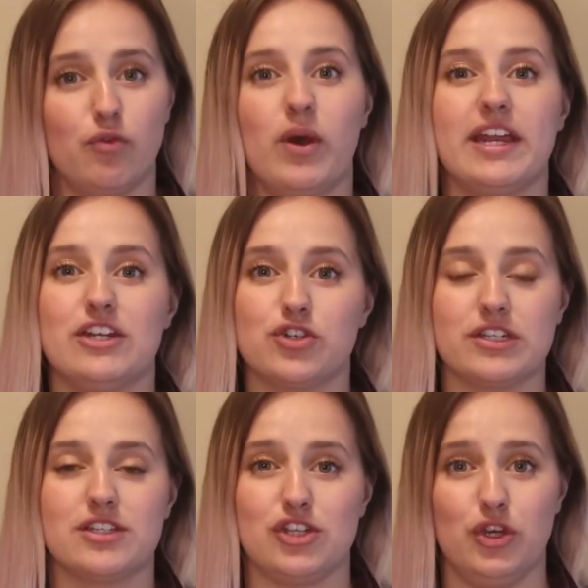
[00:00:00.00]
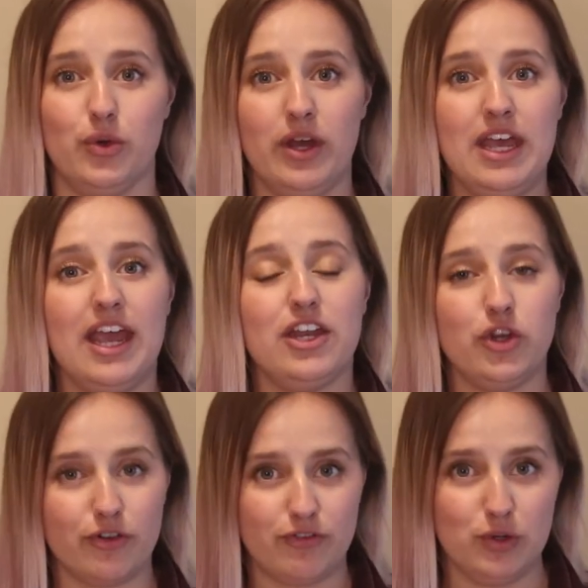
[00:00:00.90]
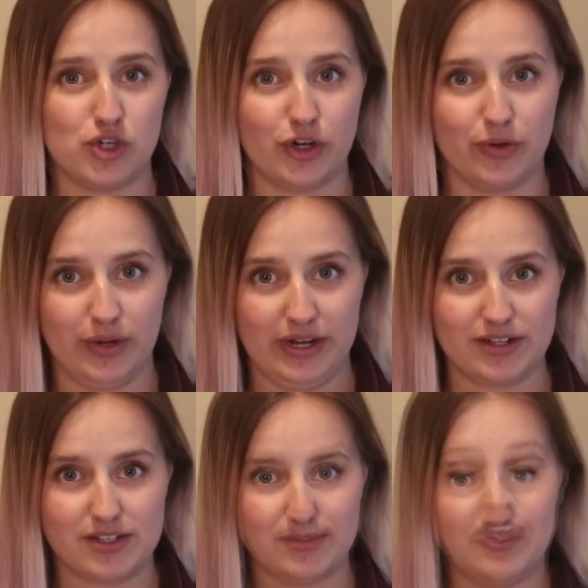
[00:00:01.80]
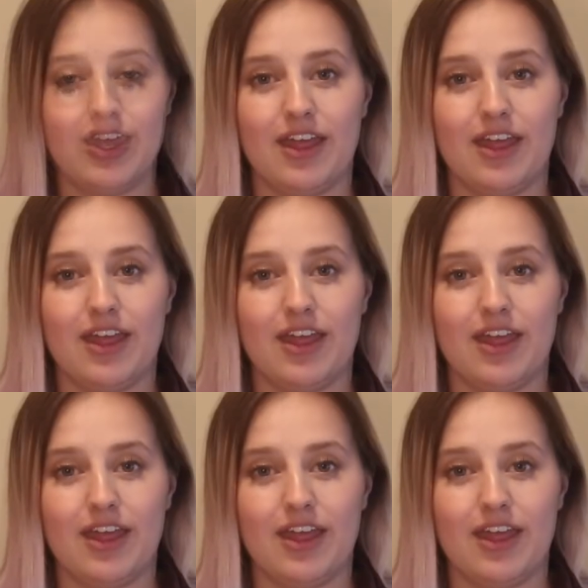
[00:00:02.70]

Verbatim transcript: of what interests you in your future careers.